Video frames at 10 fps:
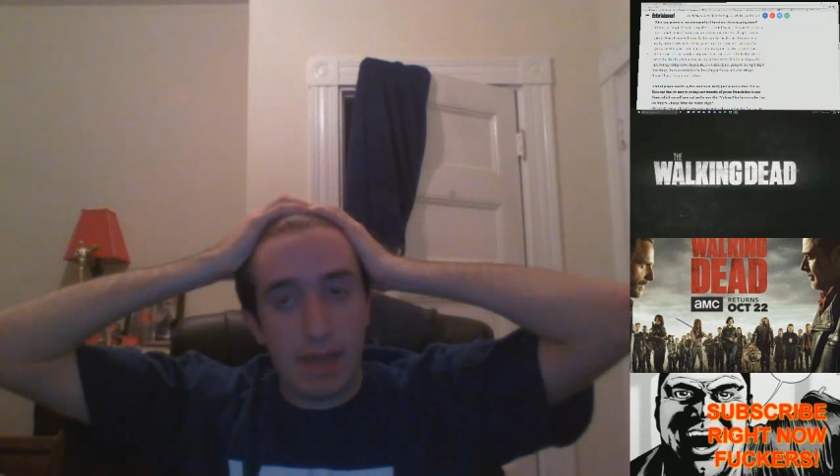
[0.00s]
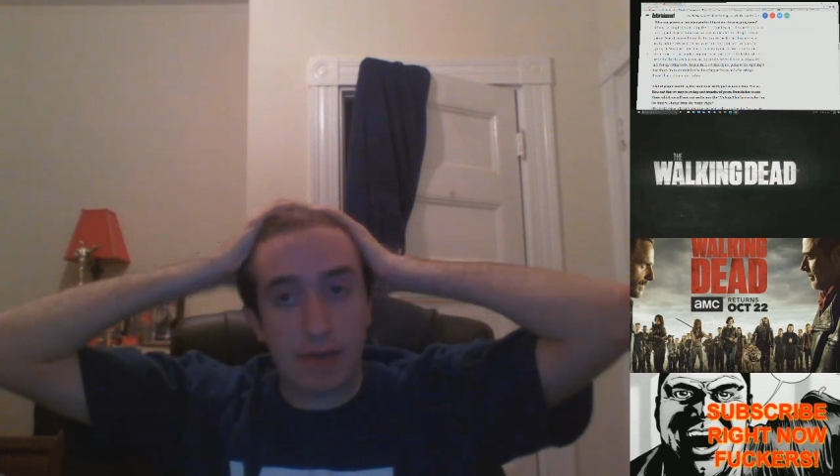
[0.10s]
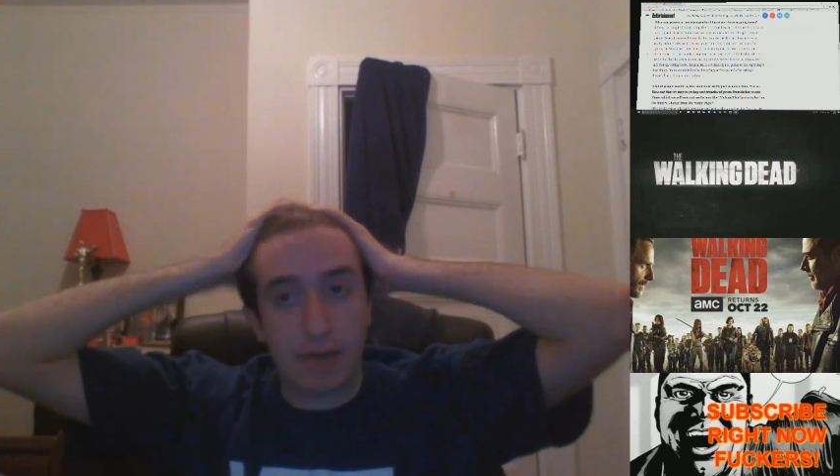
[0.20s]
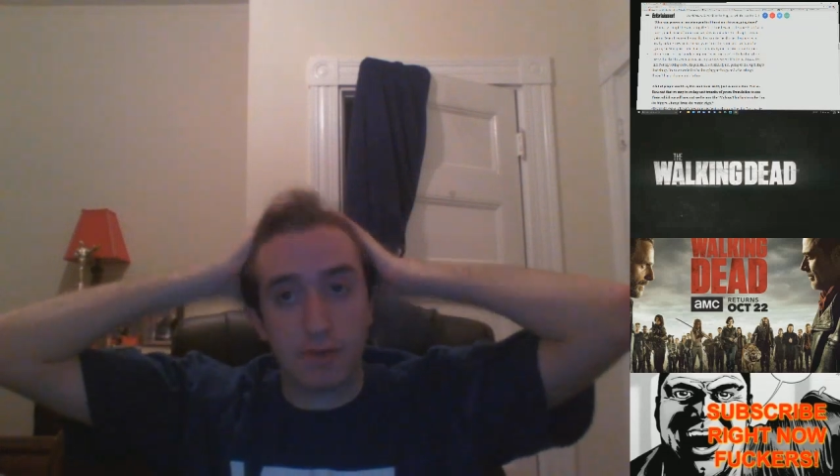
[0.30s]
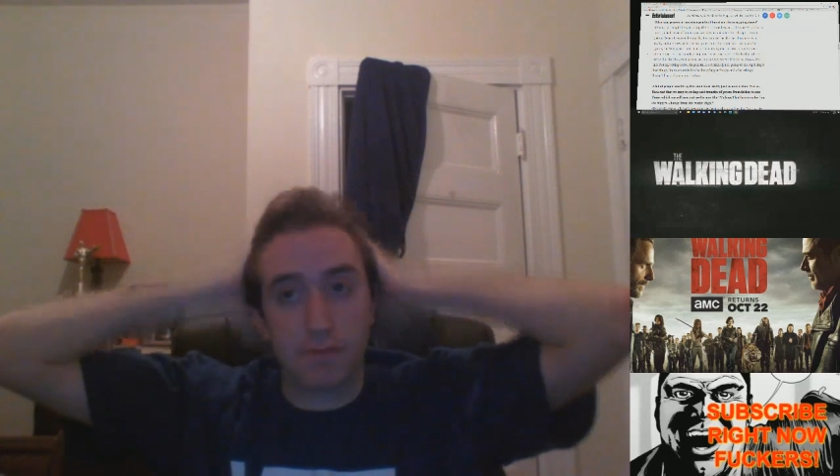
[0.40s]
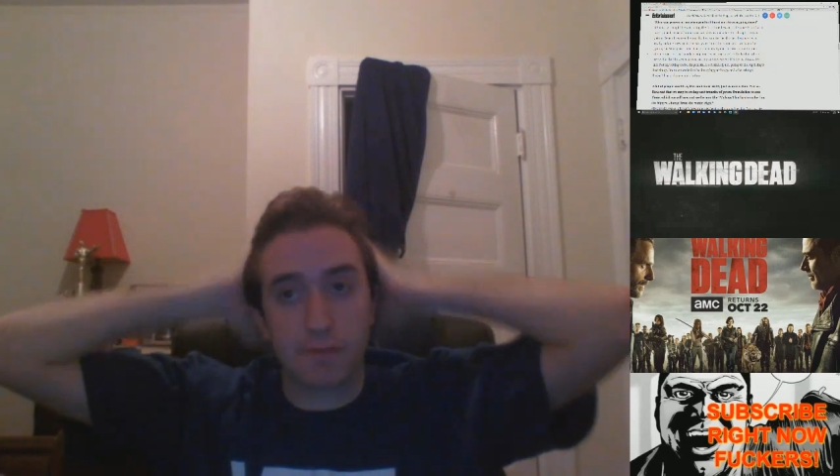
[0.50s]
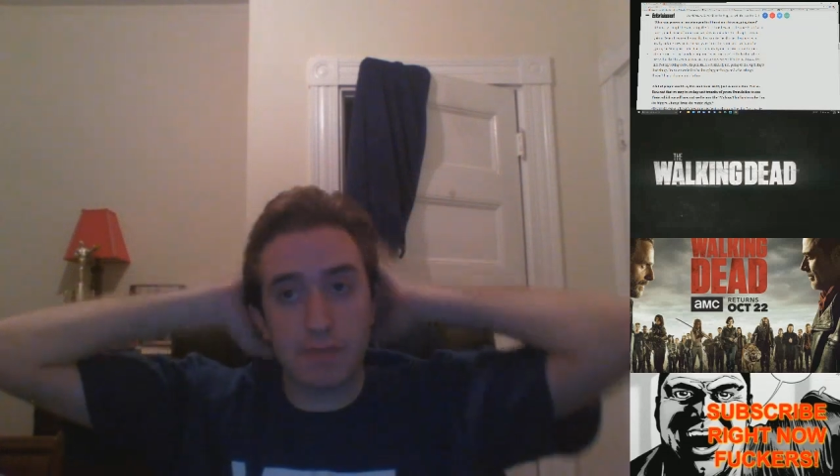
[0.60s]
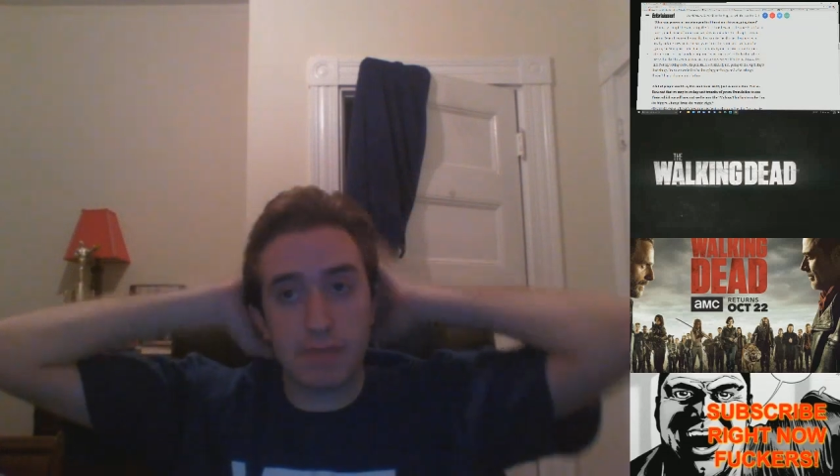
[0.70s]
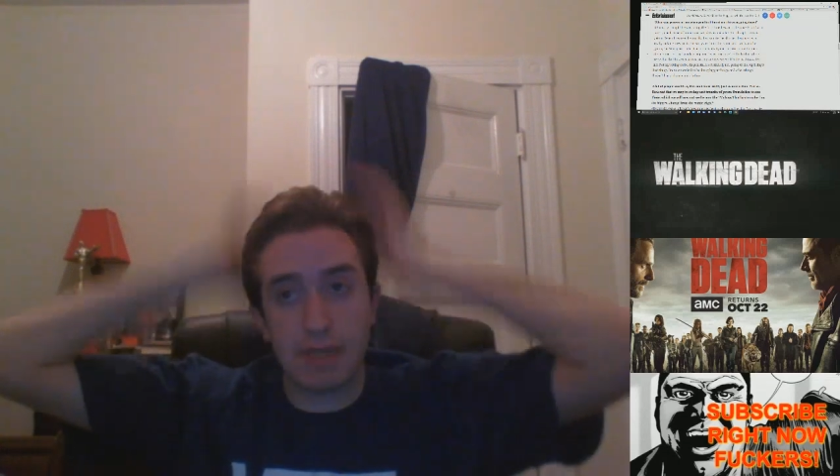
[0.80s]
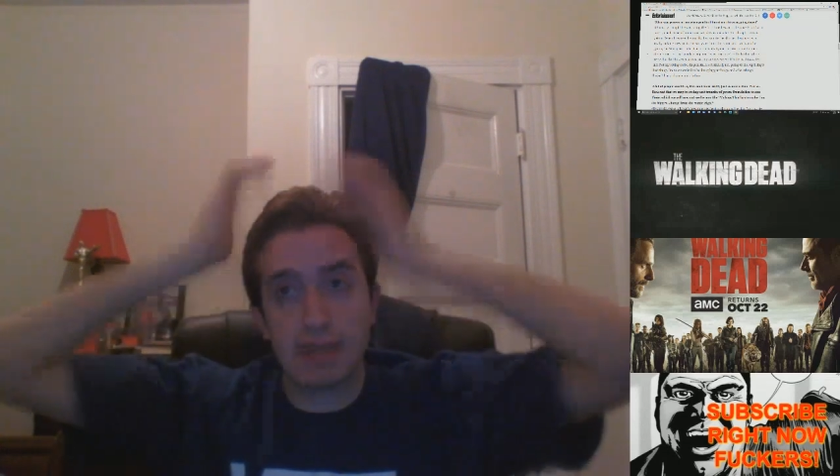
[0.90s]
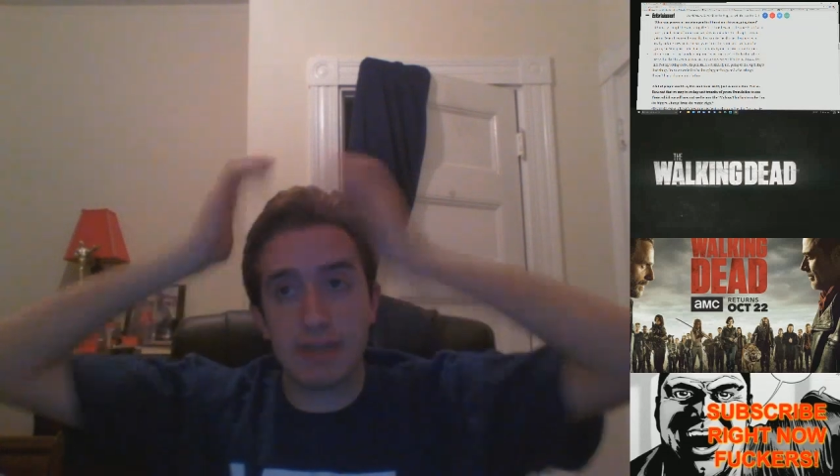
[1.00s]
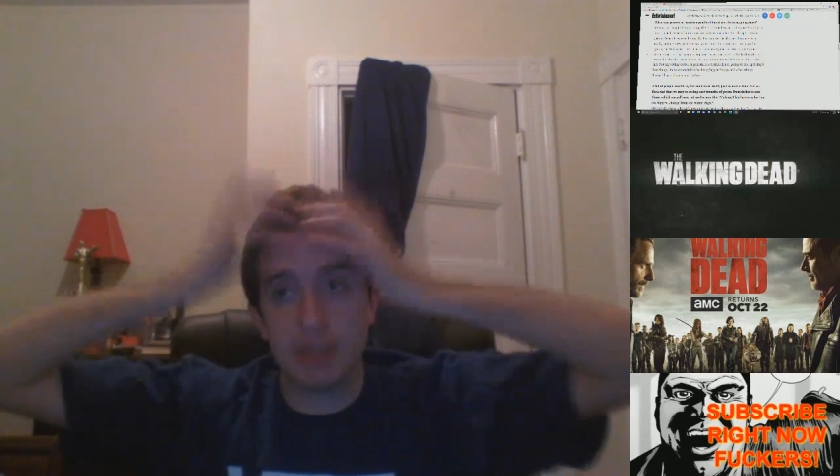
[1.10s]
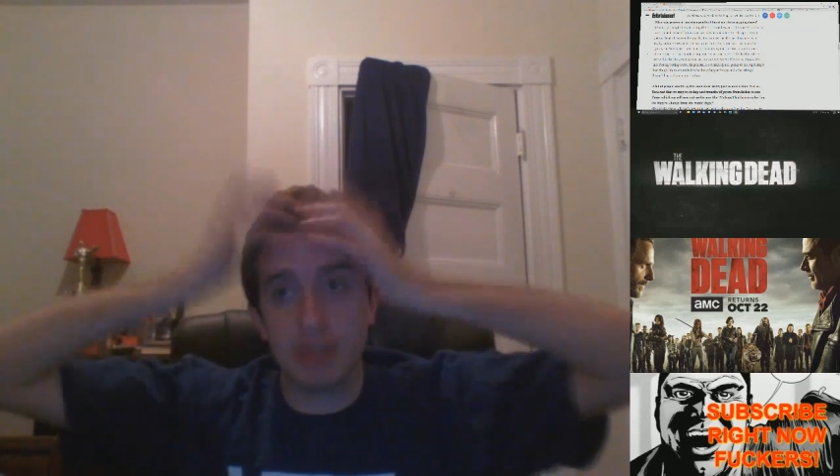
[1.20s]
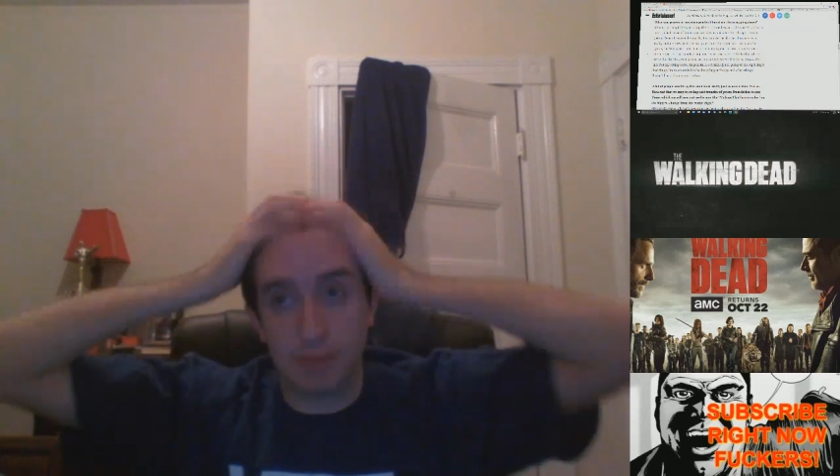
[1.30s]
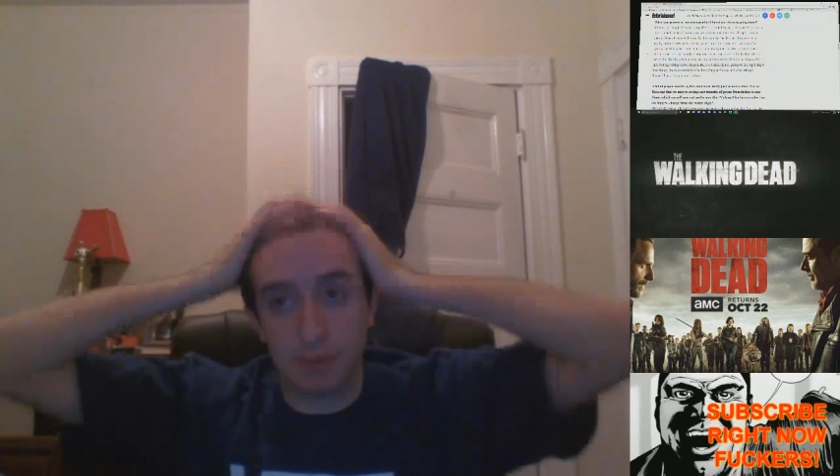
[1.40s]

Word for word: I don't know. For me, aging up